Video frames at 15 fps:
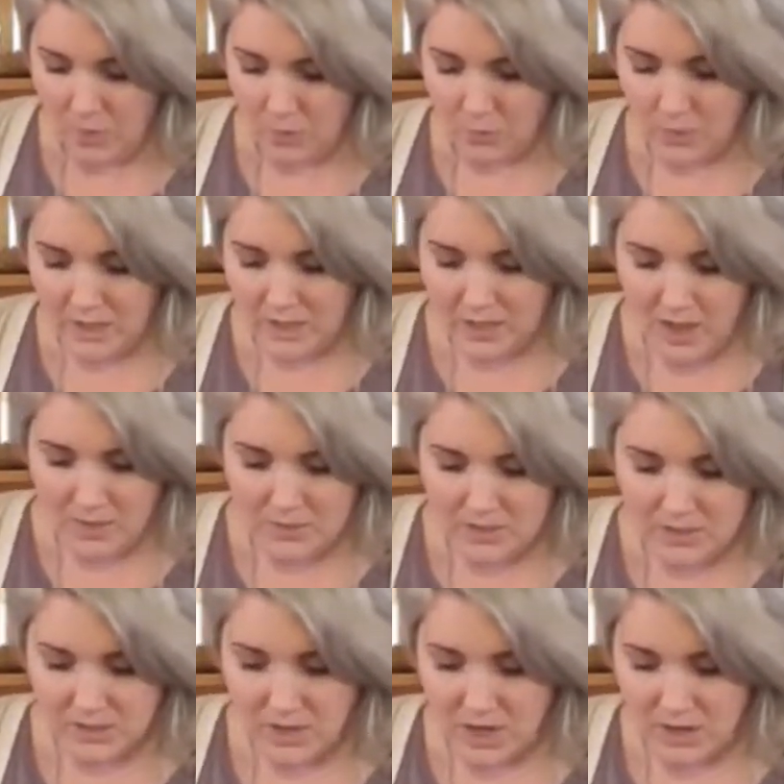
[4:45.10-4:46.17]
When it comes
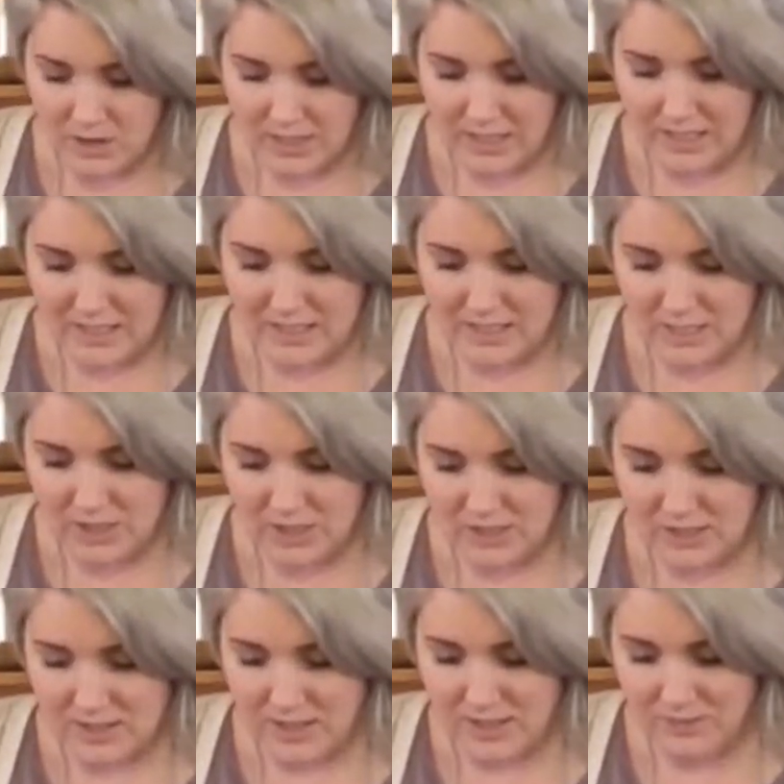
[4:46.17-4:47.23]
to garlic in
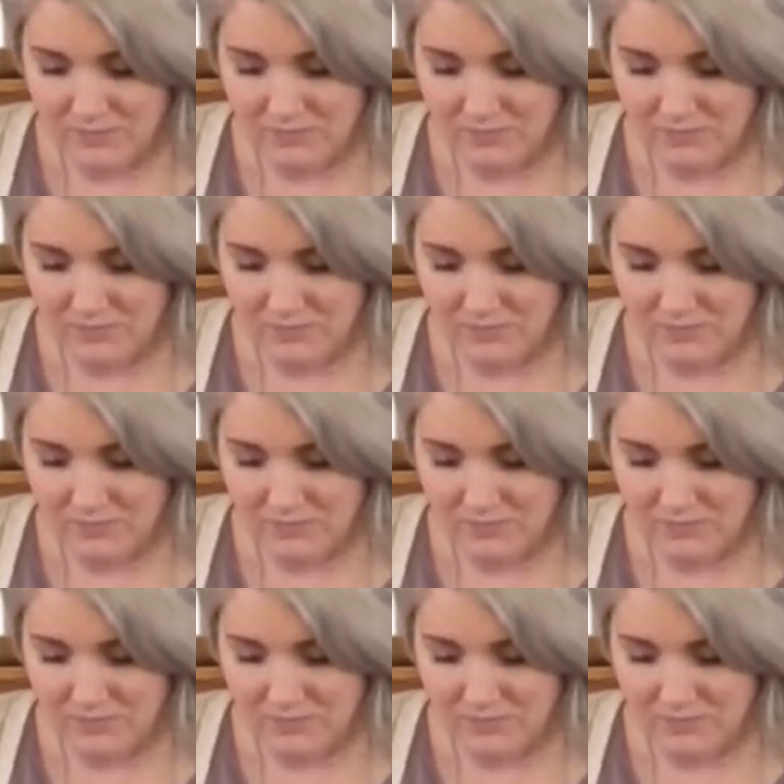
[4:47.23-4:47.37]
dishes,